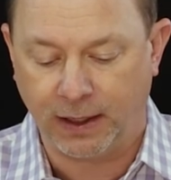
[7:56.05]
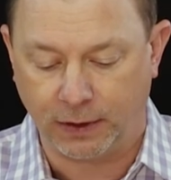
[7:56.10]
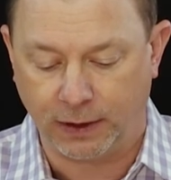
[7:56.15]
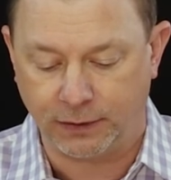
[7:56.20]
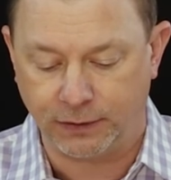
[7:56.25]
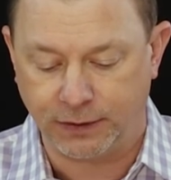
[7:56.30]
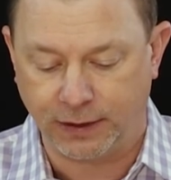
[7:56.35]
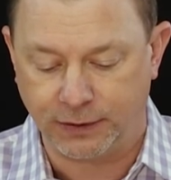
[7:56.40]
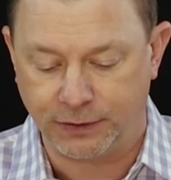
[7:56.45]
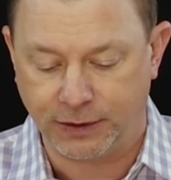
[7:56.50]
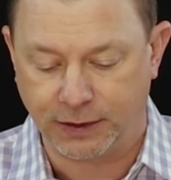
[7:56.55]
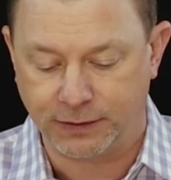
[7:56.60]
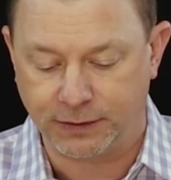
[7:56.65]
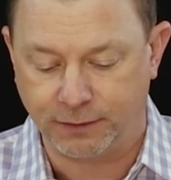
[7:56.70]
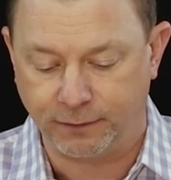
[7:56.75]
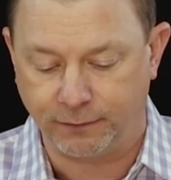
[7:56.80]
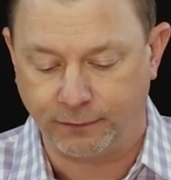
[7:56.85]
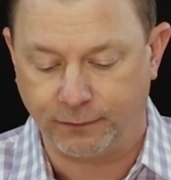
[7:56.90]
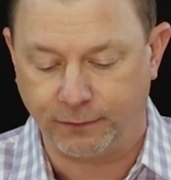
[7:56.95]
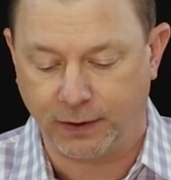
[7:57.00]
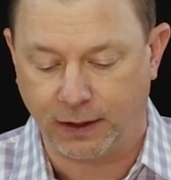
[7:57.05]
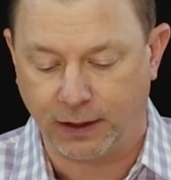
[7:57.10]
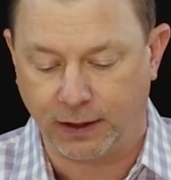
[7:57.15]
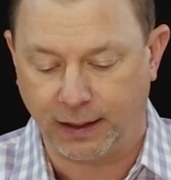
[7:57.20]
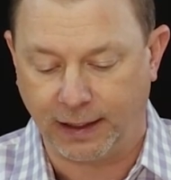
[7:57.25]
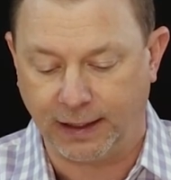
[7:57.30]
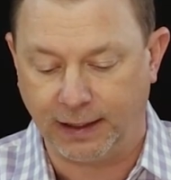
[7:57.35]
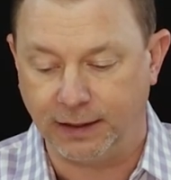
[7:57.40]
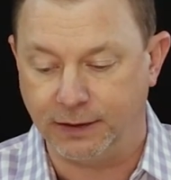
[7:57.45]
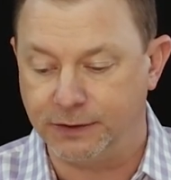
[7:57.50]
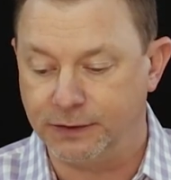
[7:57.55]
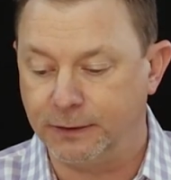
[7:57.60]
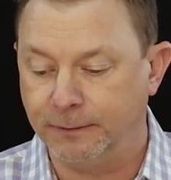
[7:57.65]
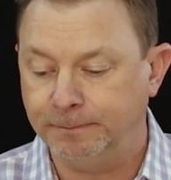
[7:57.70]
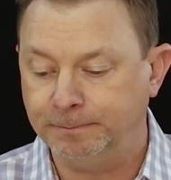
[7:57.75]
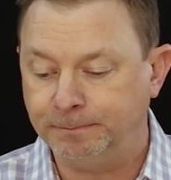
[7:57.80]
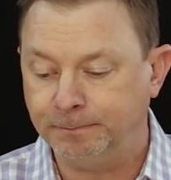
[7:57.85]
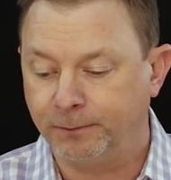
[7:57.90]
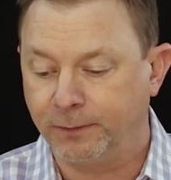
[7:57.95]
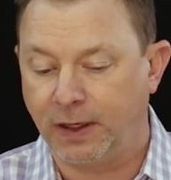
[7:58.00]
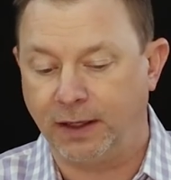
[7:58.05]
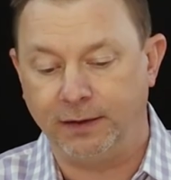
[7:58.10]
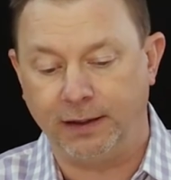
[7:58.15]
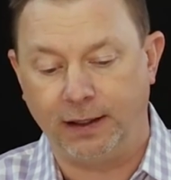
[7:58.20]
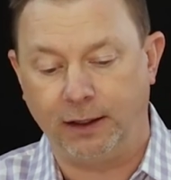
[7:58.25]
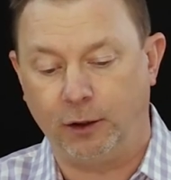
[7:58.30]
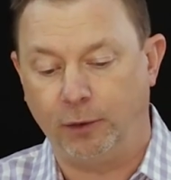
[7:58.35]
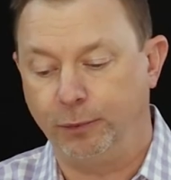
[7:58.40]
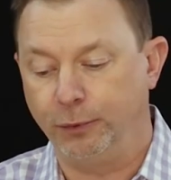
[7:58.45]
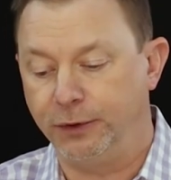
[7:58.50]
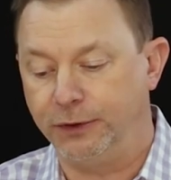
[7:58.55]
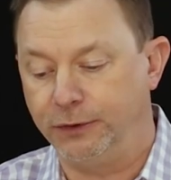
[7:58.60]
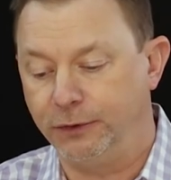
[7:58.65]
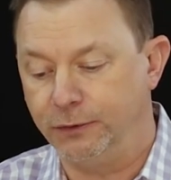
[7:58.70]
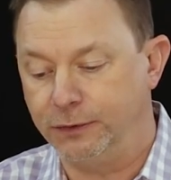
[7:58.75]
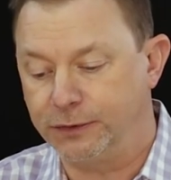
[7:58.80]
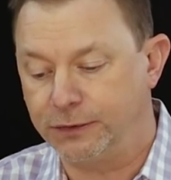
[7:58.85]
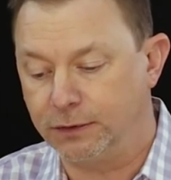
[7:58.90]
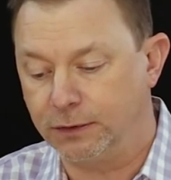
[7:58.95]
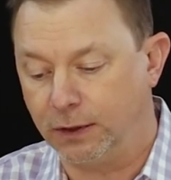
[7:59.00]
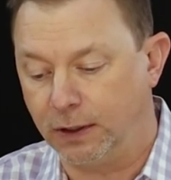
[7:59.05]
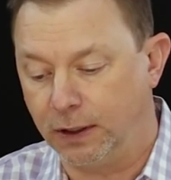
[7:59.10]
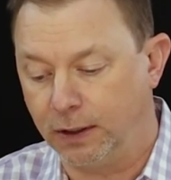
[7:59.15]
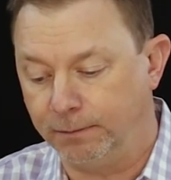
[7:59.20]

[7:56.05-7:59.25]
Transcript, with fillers: and digestive aids, and they help reduce